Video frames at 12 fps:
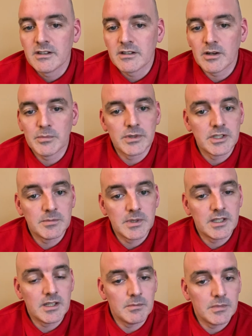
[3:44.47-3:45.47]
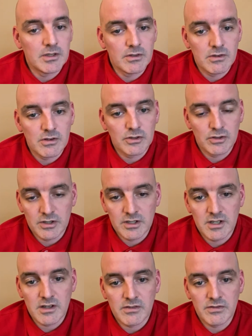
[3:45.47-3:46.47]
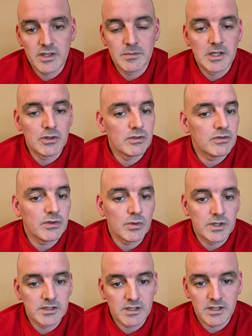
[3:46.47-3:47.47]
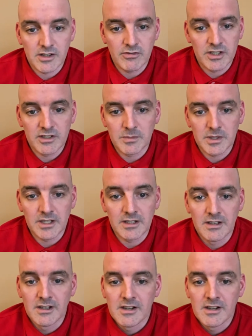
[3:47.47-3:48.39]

Companies may deem me not good enough, they may look for ways to get rid of me.